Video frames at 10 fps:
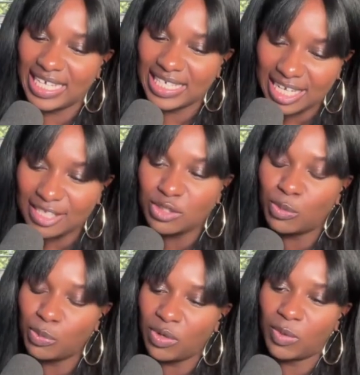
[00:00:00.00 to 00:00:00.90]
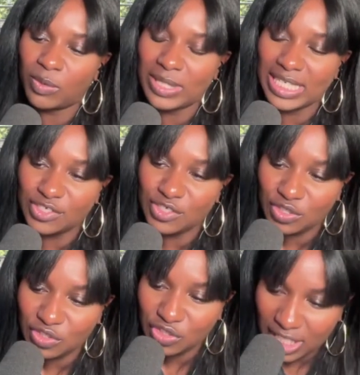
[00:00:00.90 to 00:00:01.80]
get to a point where we can
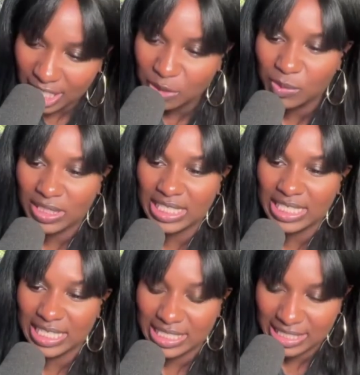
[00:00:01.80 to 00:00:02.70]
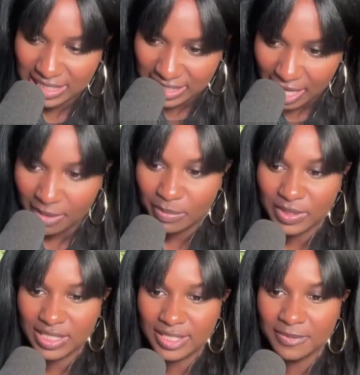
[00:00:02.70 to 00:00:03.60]
genuinely
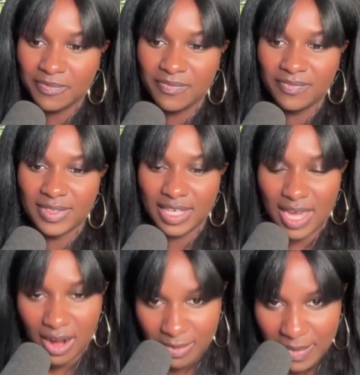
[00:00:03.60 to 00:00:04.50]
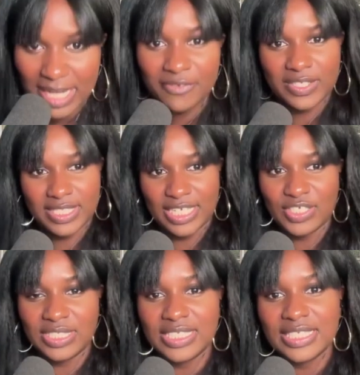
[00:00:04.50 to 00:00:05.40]
accept our
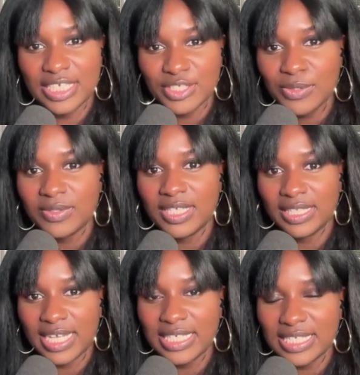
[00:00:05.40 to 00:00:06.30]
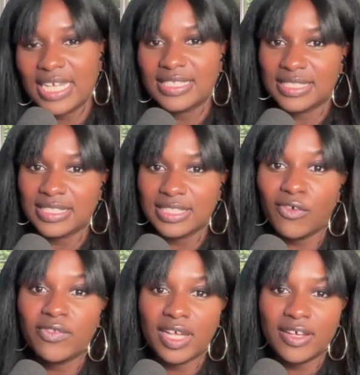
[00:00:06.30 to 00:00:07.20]
manifestations? Because I do think that ties into
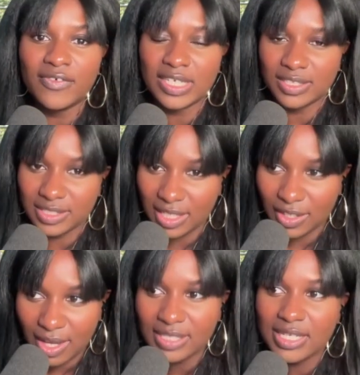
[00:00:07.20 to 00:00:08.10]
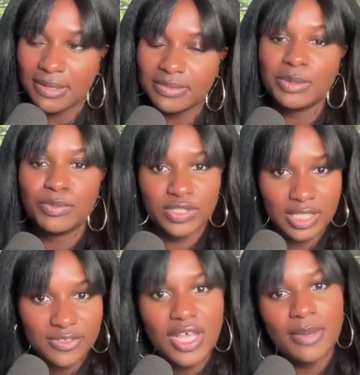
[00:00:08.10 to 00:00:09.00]
self-love, and a lot of times people
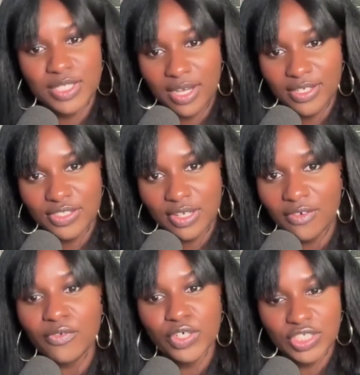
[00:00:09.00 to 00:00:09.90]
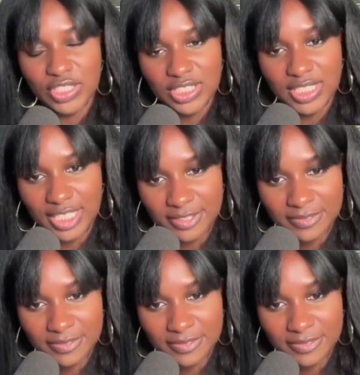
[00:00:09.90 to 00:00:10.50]
self-sabotage, unfortunately.